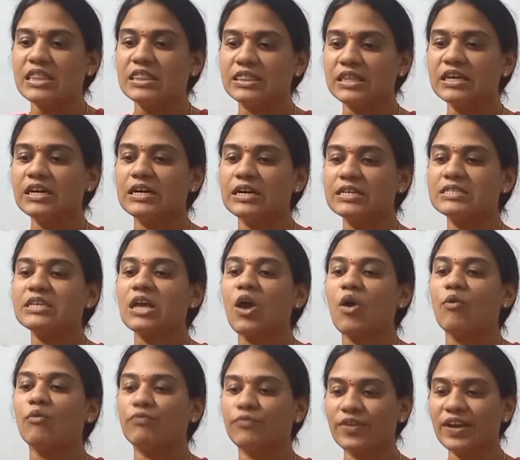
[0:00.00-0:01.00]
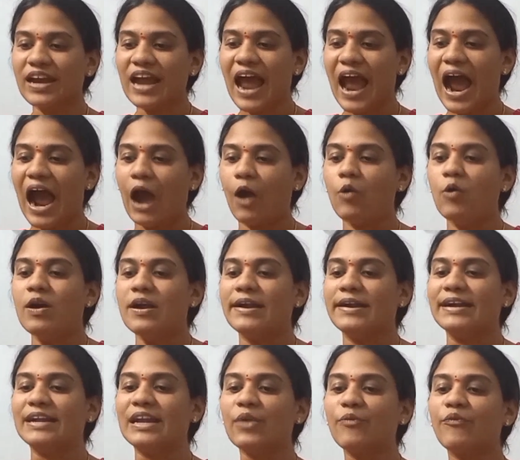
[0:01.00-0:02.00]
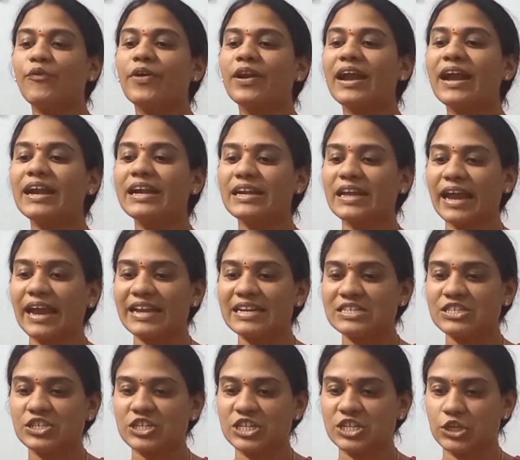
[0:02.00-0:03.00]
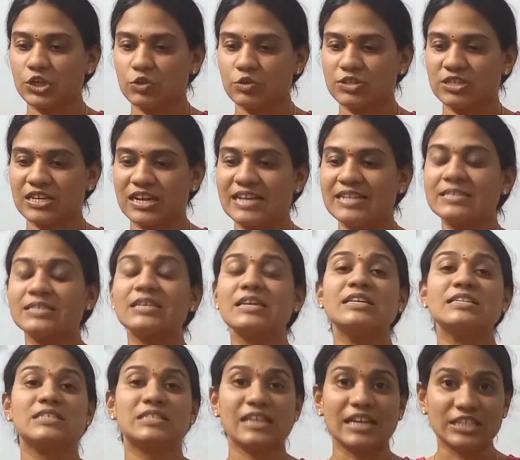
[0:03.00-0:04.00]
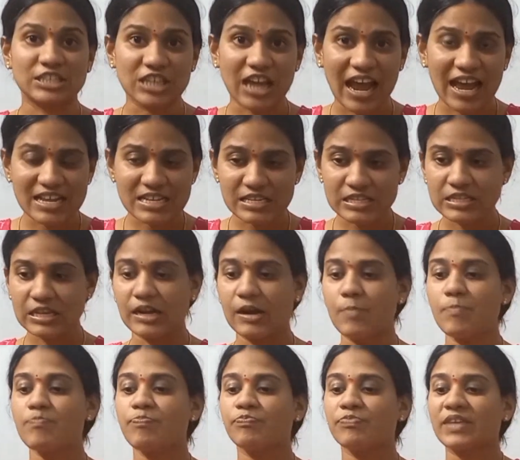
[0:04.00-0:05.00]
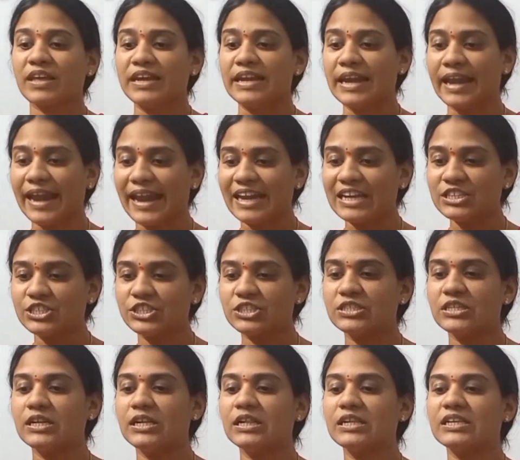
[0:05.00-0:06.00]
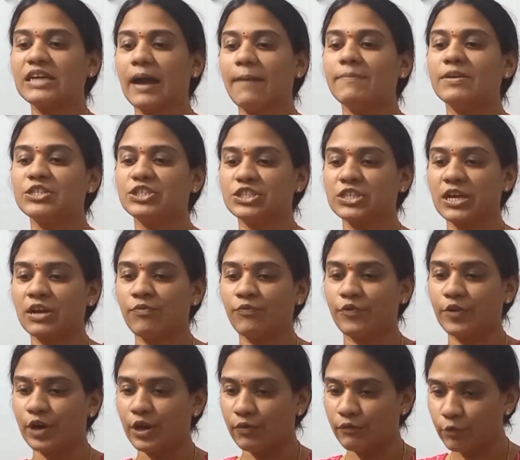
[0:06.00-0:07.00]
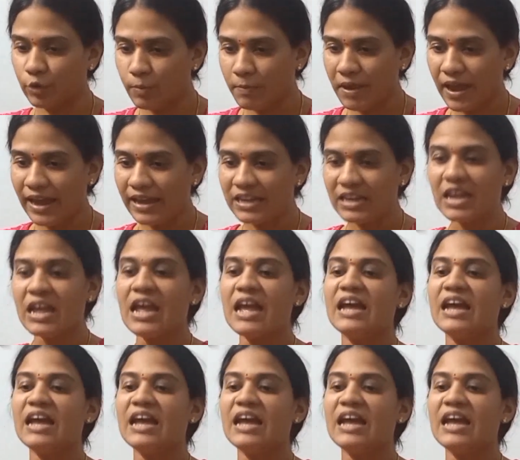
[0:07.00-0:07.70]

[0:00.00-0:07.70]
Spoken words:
Thus, we have different institutions such as the National Commission for Women,